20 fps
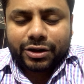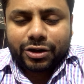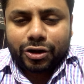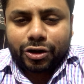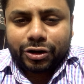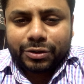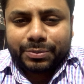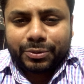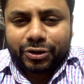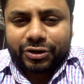
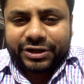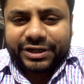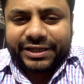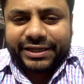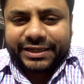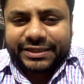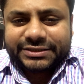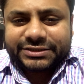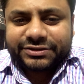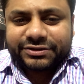Our body
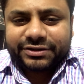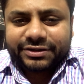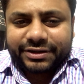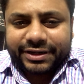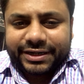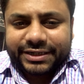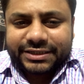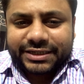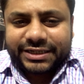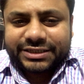is
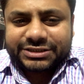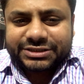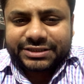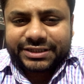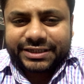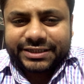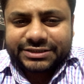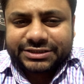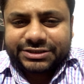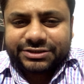
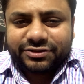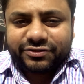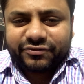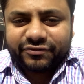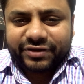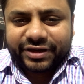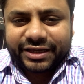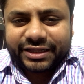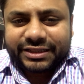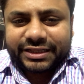it's the
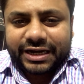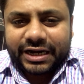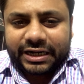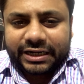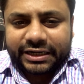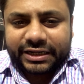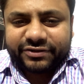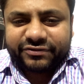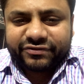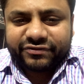way
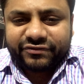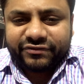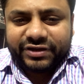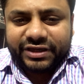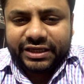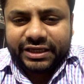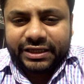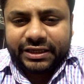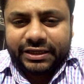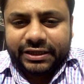that if
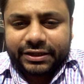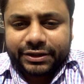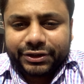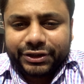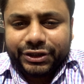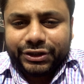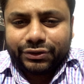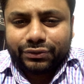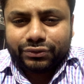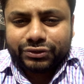we
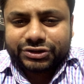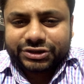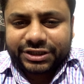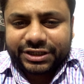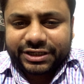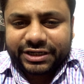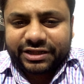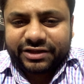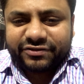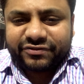use
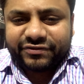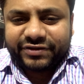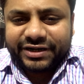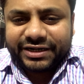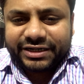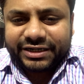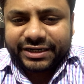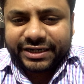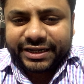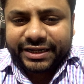it, if we
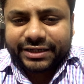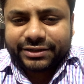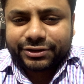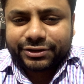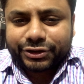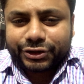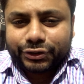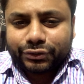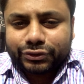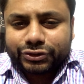take
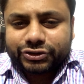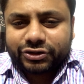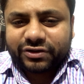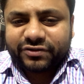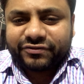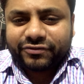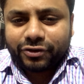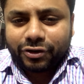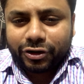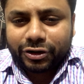the use
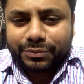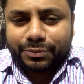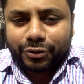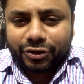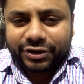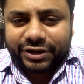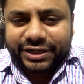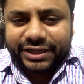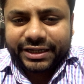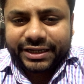of our
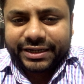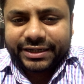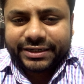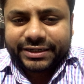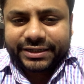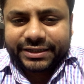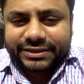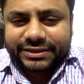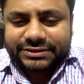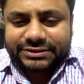body,
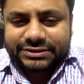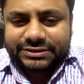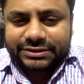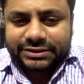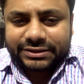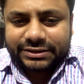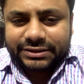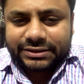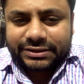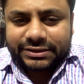
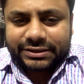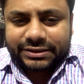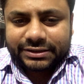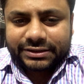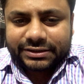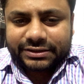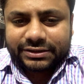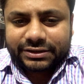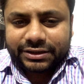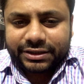
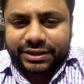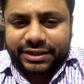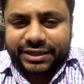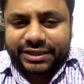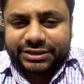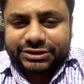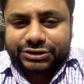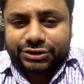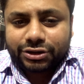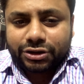
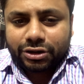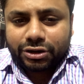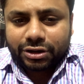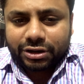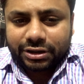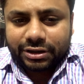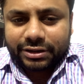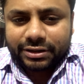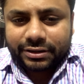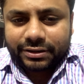it's
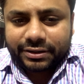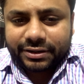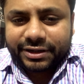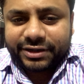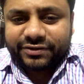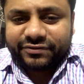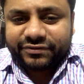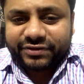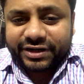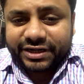good,
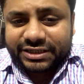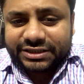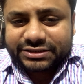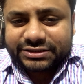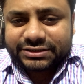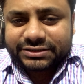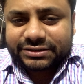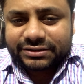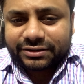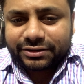it
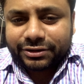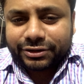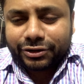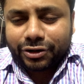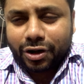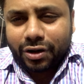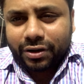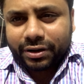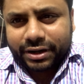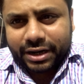is
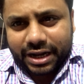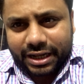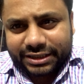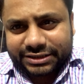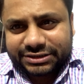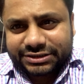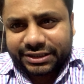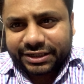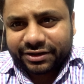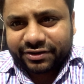long
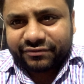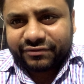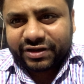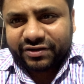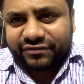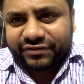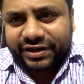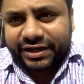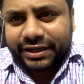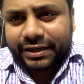lasting
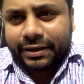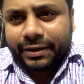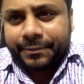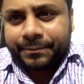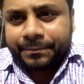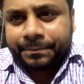when we